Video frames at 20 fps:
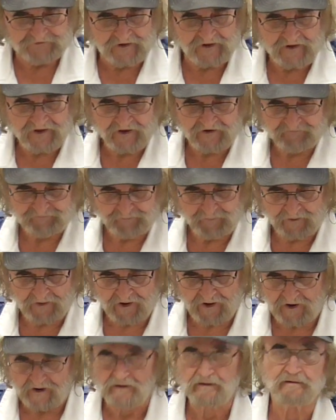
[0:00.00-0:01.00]
a half
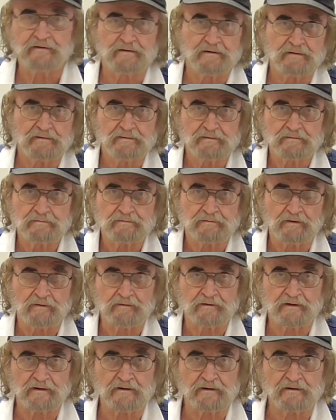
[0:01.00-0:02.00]
block.
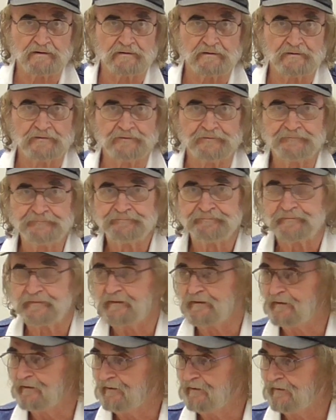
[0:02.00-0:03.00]
Okay.
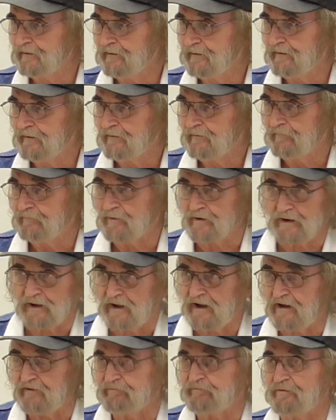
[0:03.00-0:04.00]
But a
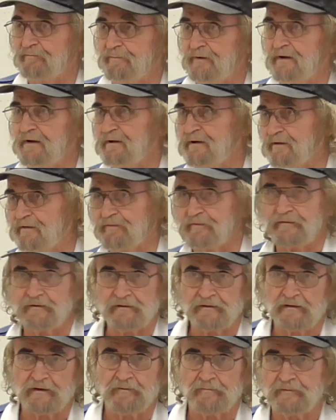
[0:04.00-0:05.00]
half could be
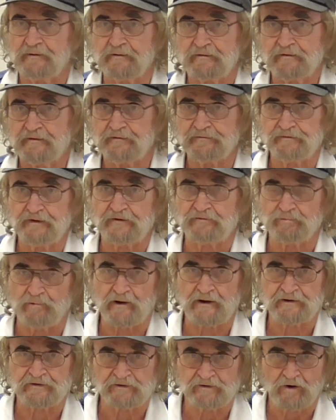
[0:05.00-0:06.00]
anything. I mean, that's
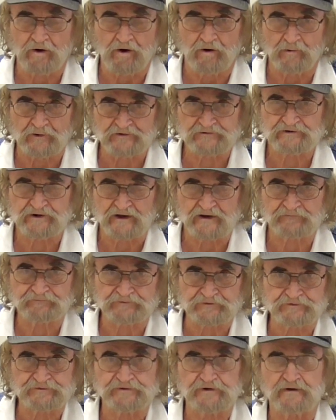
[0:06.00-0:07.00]
why you always have
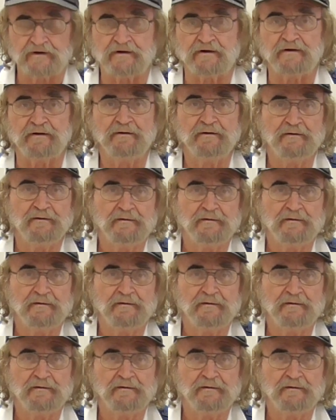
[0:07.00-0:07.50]
to say